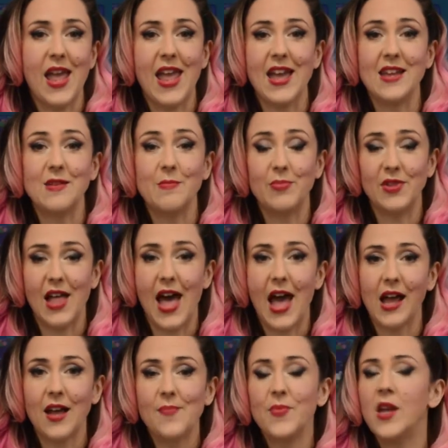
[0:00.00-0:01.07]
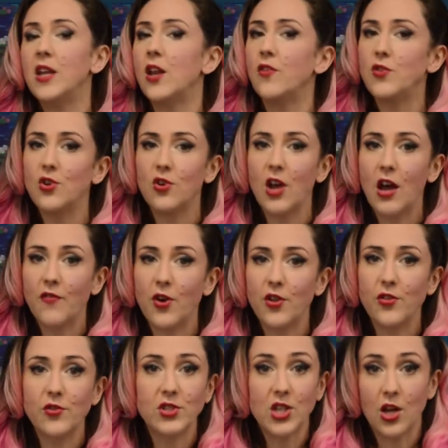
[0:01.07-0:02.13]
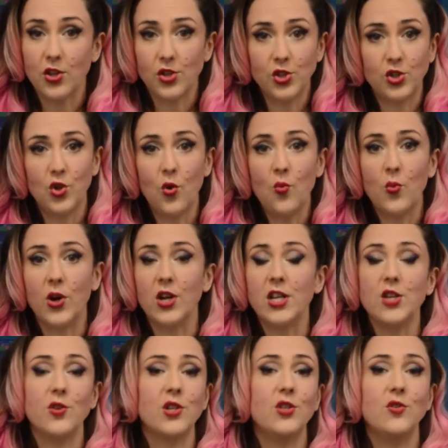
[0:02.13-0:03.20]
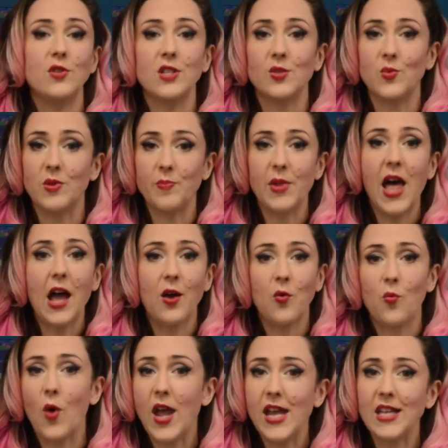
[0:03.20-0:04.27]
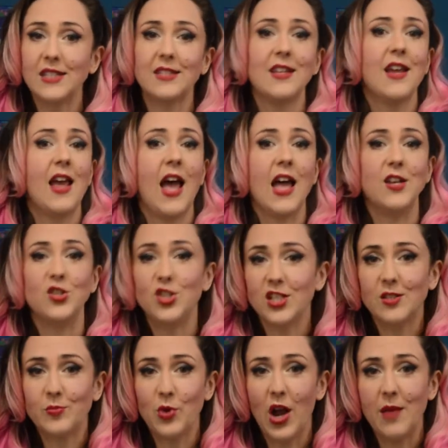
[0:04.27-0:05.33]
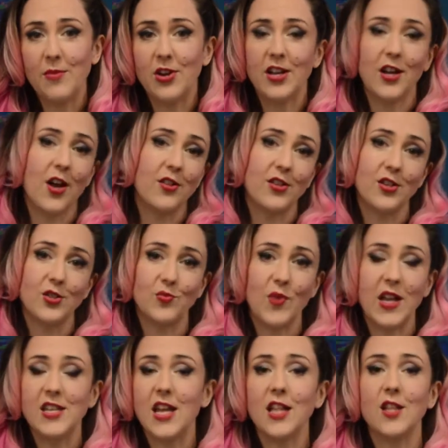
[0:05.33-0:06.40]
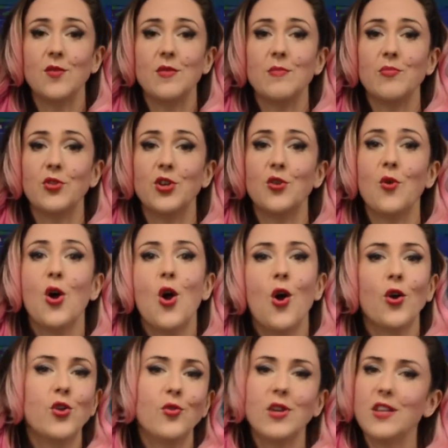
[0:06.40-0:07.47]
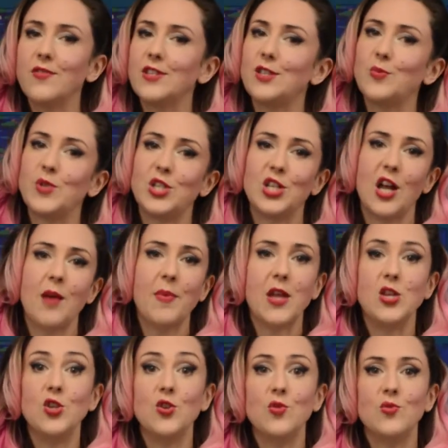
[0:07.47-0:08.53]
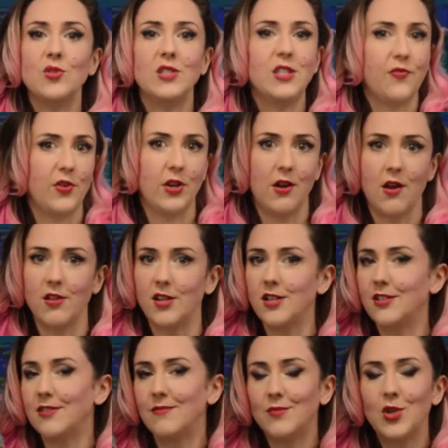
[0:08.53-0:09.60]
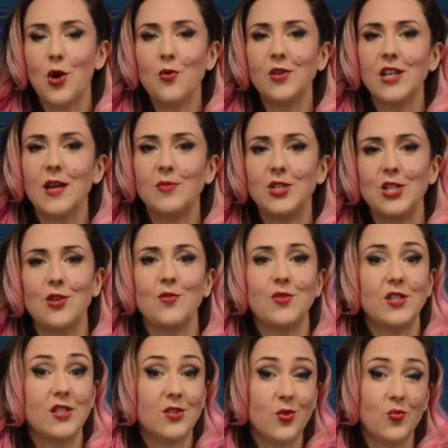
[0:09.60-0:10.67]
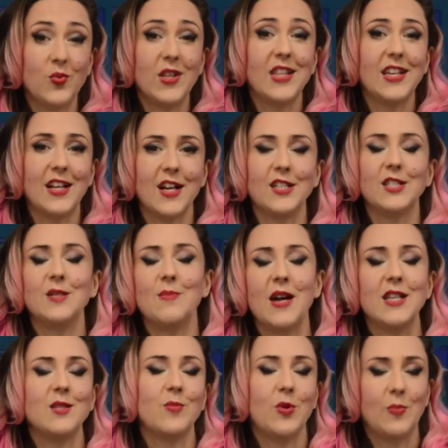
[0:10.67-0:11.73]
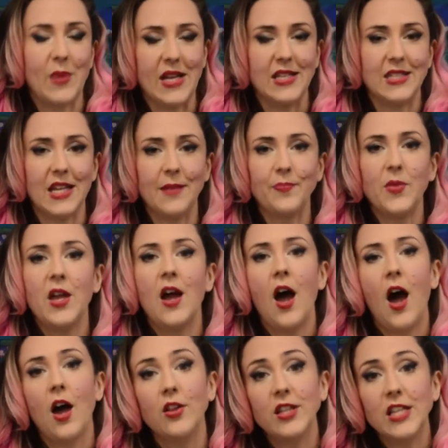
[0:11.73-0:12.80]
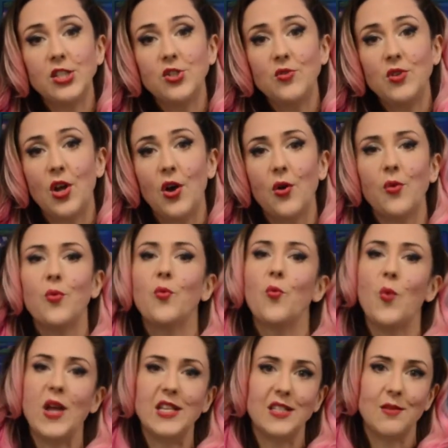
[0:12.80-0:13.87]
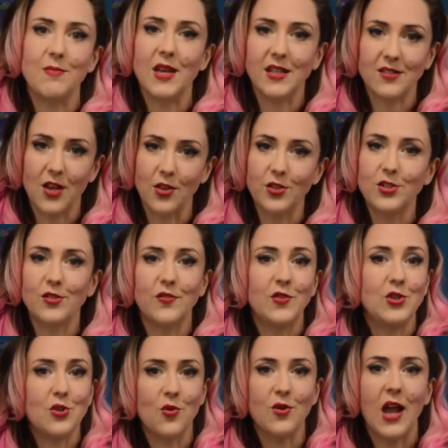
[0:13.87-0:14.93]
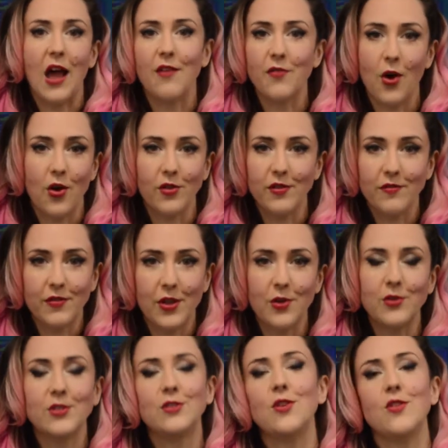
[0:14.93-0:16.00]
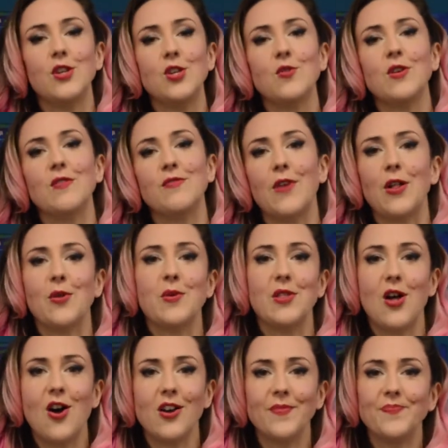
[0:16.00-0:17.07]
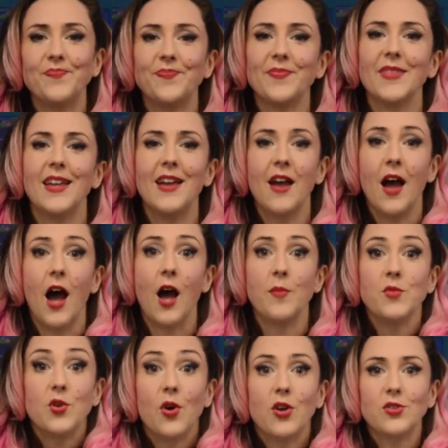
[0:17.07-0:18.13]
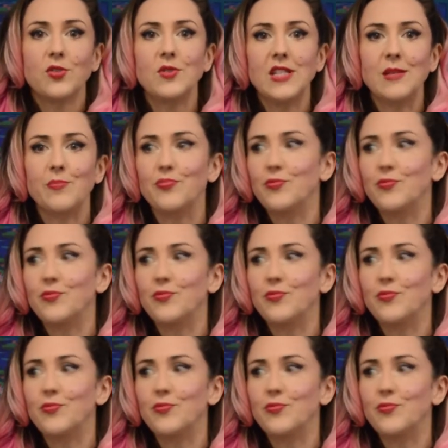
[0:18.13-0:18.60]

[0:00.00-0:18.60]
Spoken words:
and black. Now if you don't have all those colors, don't worry, you can do this with black, white, and just primary colors, red, yellow, and blue, or you can even switch it up and use different colors. Totally up to you. This is a really customizable painting. I'll let you know when to mix colors if you don't have all of those so that you can follow along. You'll also need